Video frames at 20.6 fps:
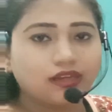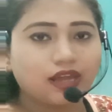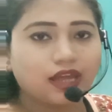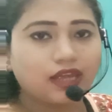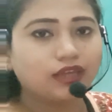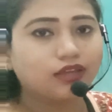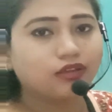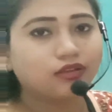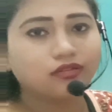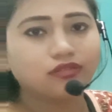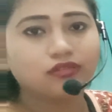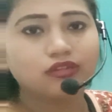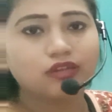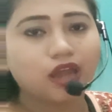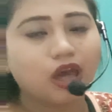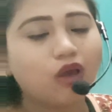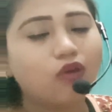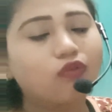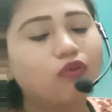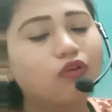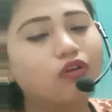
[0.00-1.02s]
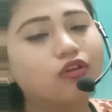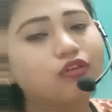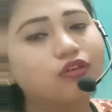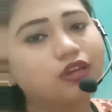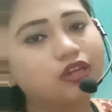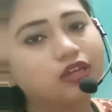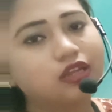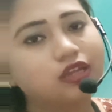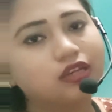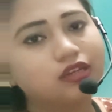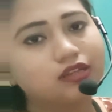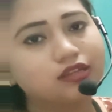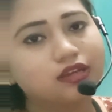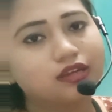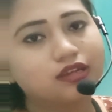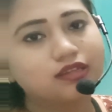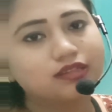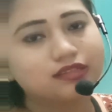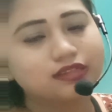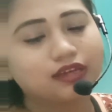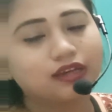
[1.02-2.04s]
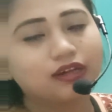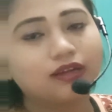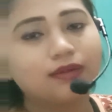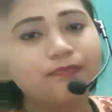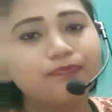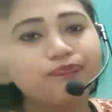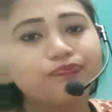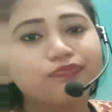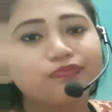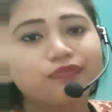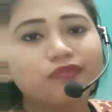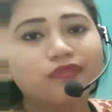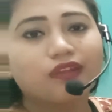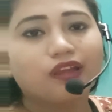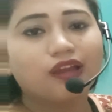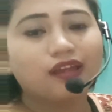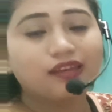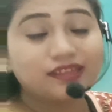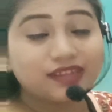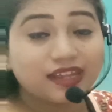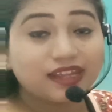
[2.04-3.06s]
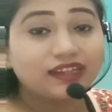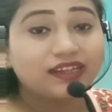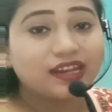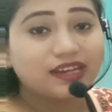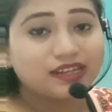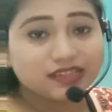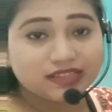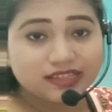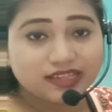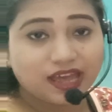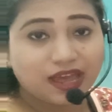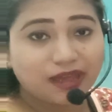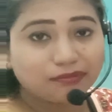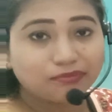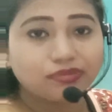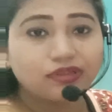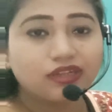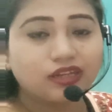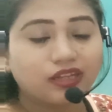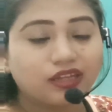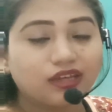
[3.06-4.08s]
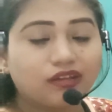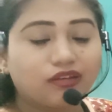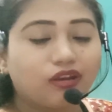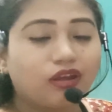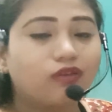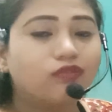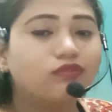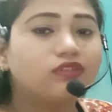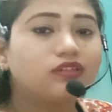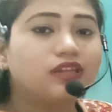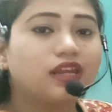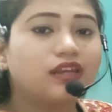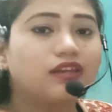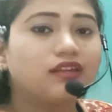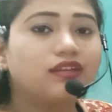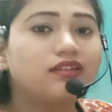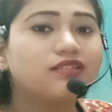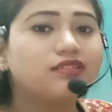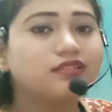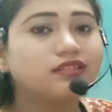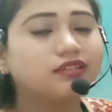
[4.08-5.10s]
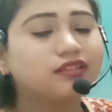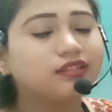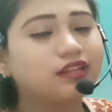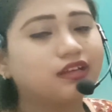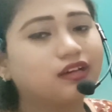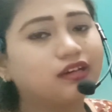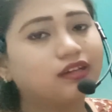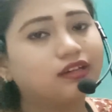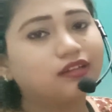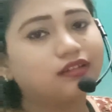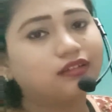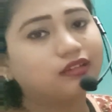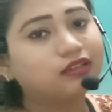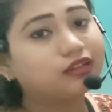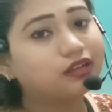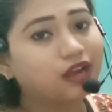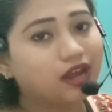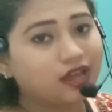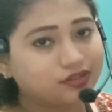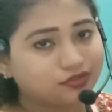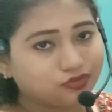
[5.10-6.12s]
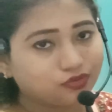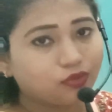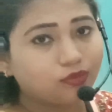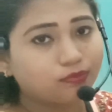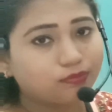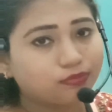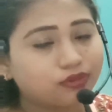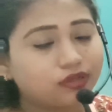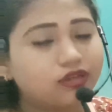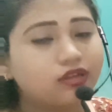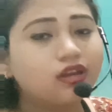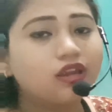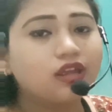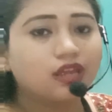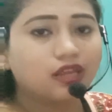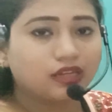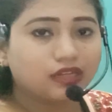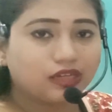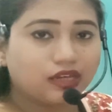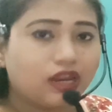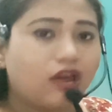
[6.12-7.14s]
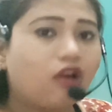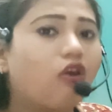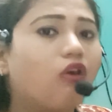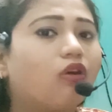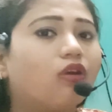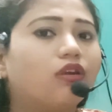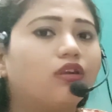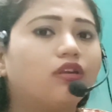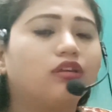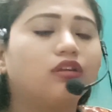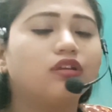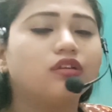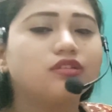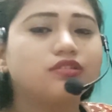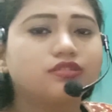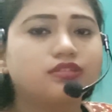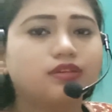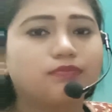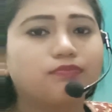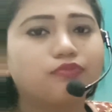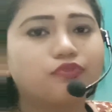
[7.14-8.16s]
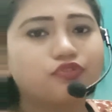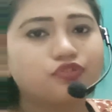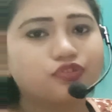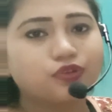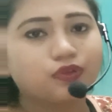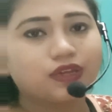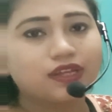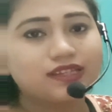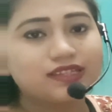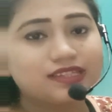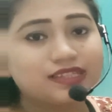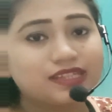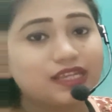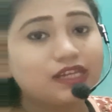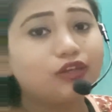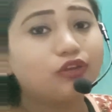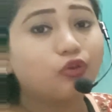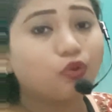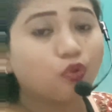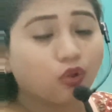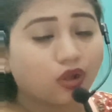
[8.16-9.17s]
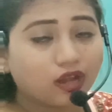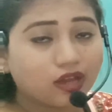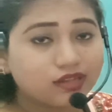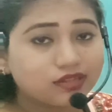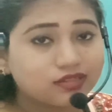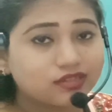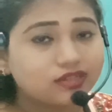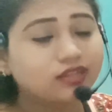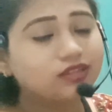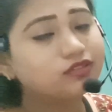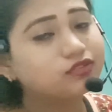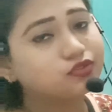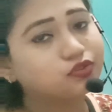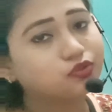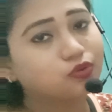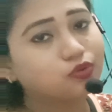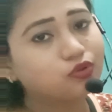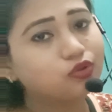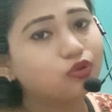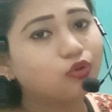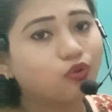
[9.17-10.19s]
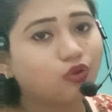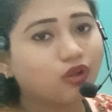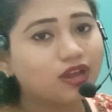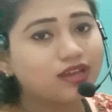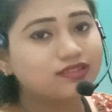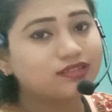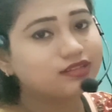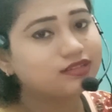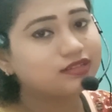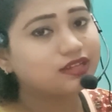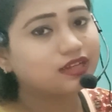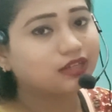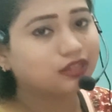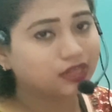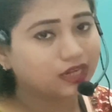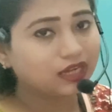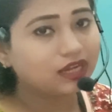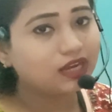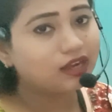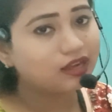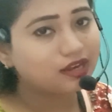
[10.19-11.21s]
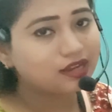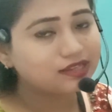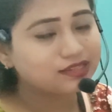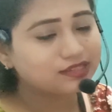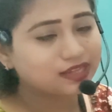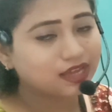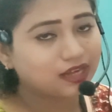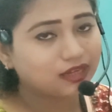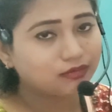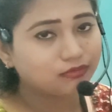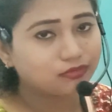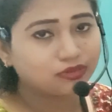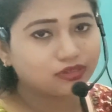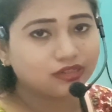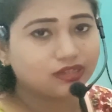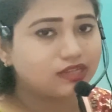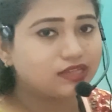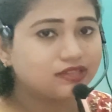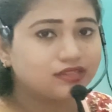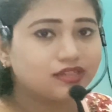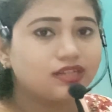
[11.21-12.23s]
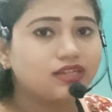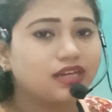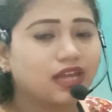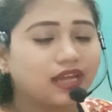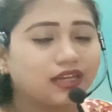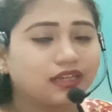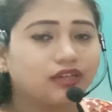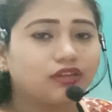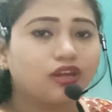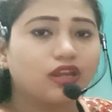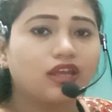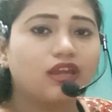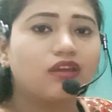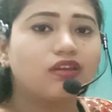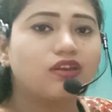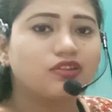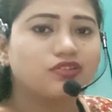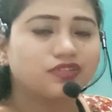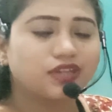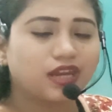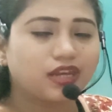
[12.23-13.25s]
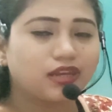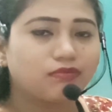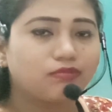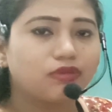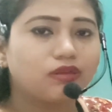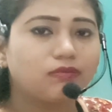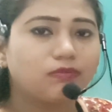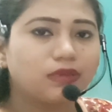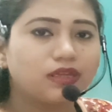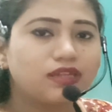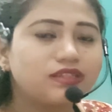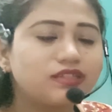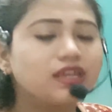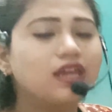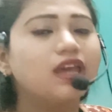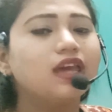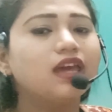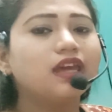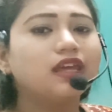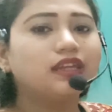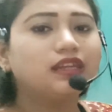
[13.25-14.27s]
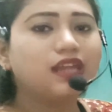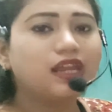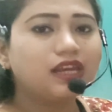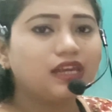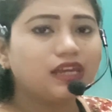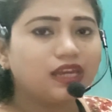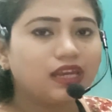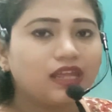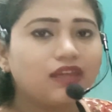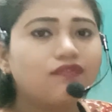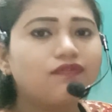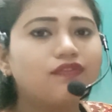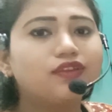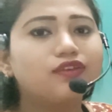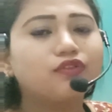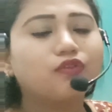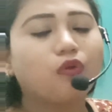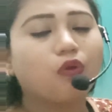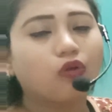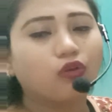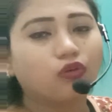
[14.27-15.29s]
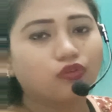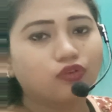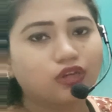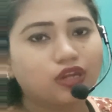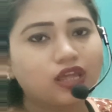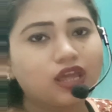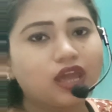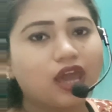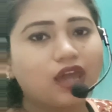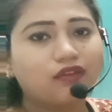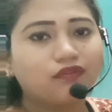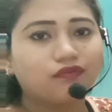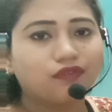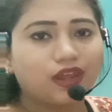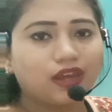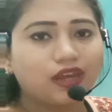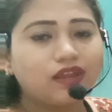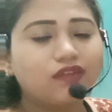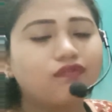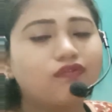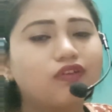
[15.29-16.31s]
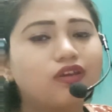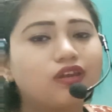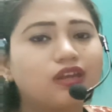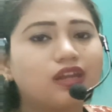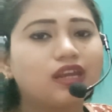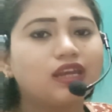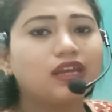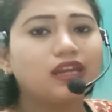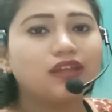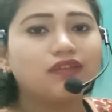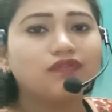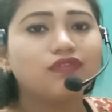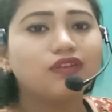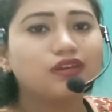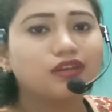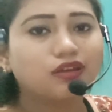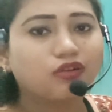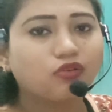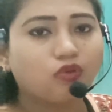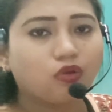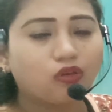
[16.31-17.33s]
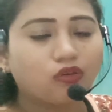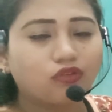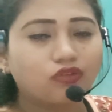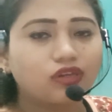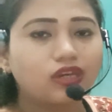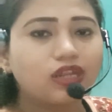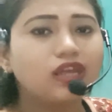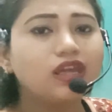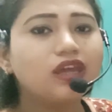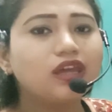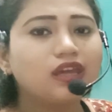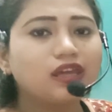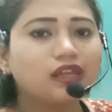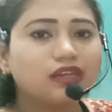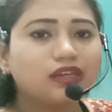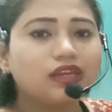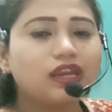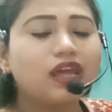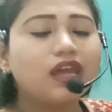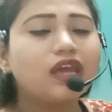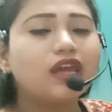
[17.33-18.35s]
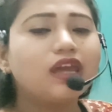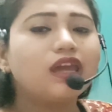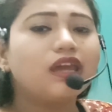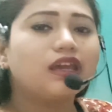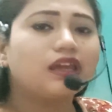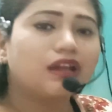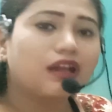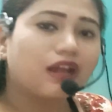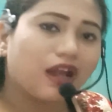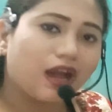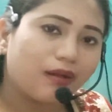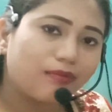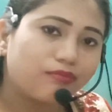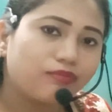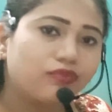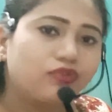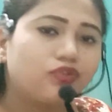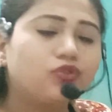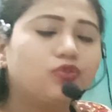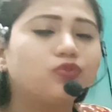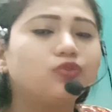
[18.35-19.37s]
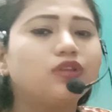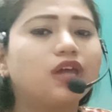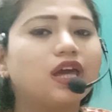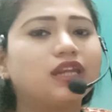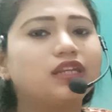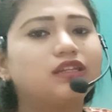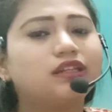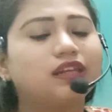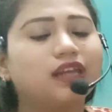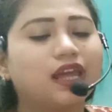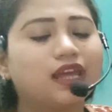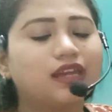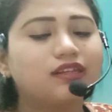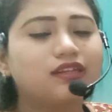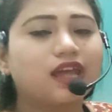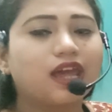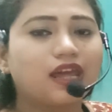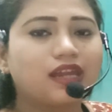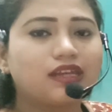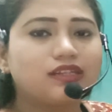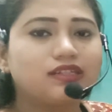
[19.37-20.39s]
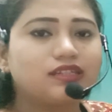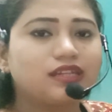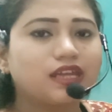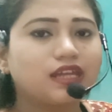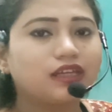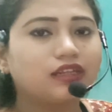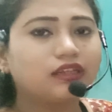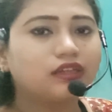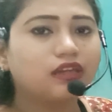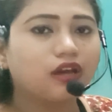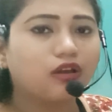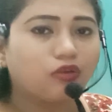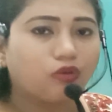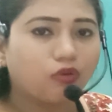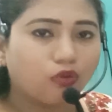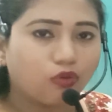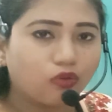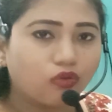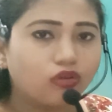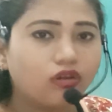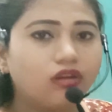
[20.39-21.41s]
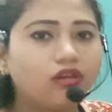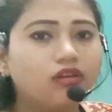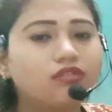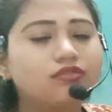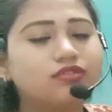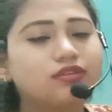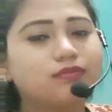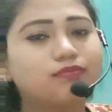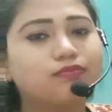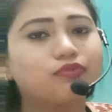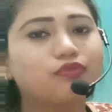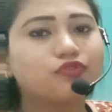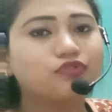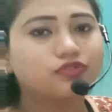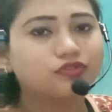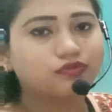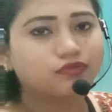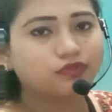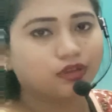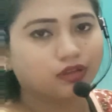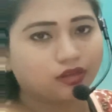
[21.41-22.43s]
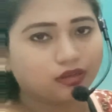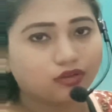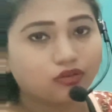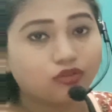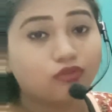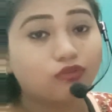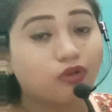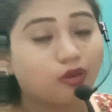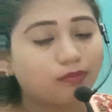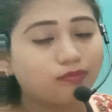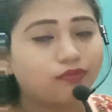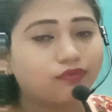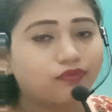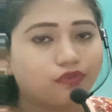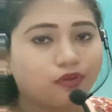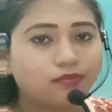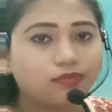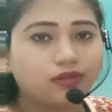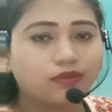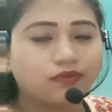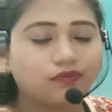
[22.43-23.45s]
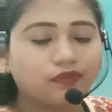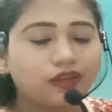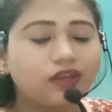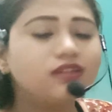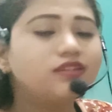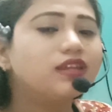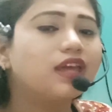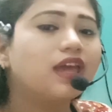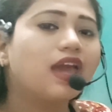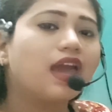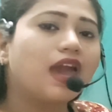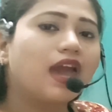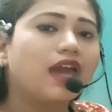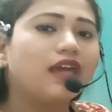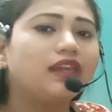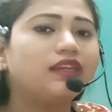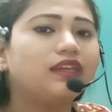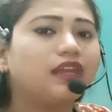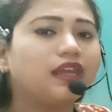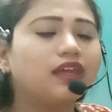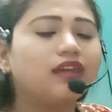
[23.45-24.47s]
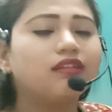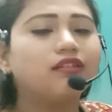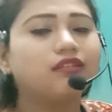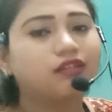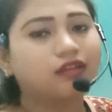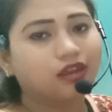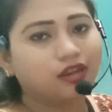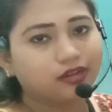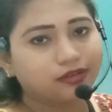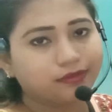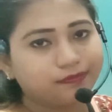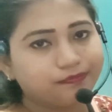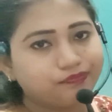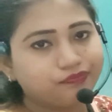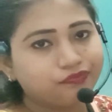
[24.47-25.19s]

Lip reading: Like now already there is a thing that is happening around, that is the grasshopper, or suppose you can see locust. So locust is a gregarious animal, isn't that? Gregarious animal means they live in colony, and whenever they live in the colony, they come to that land and take the whole crop from the field, and they run.